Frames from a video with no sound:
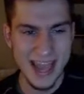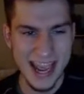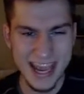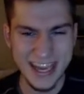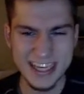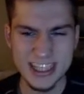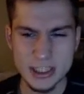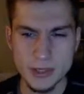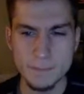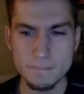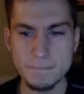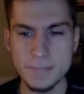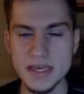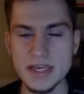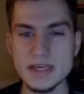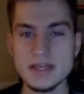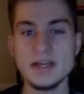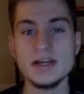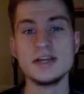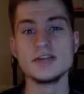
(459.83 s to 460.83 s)

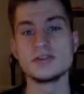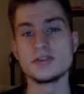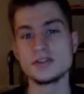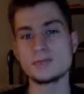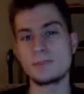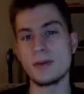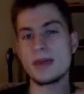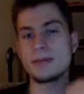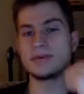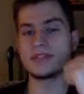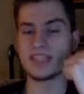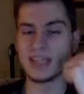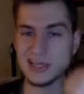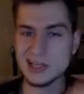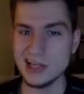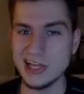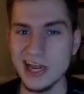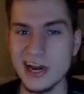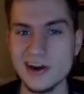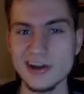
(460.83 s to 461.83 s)
HP. So this baby's a
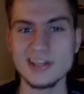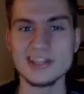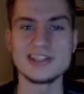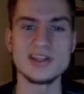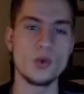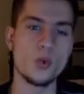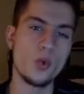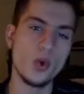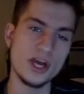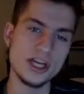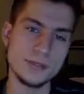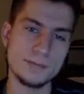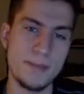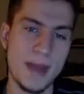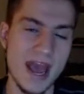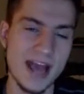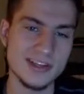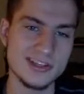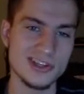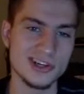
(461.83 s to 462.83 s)
cleric. It's a wish
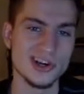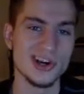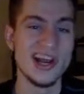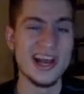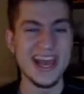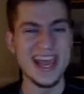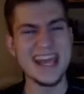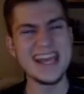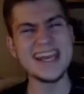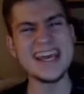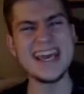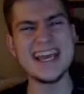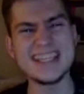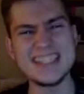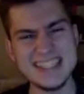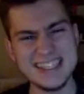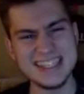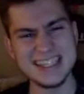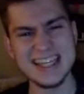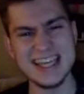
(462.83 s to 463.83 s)
passer. It
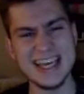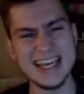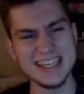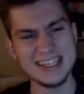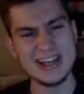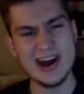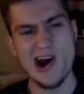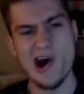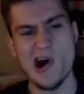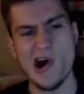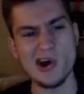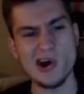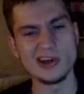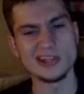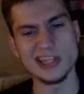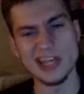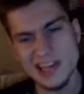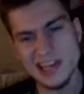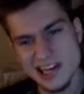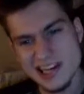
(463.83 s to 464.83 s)
hits things hard.
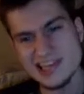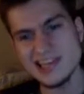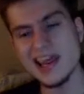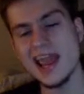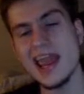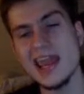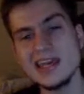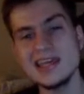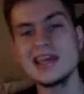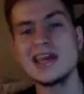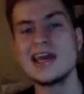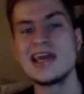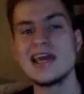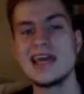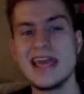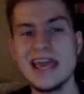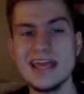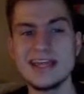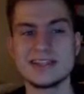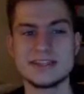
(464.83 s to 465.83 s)
It can take
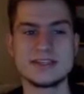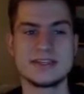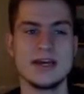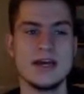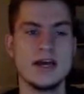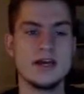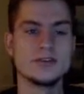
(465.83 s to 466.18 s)
hits.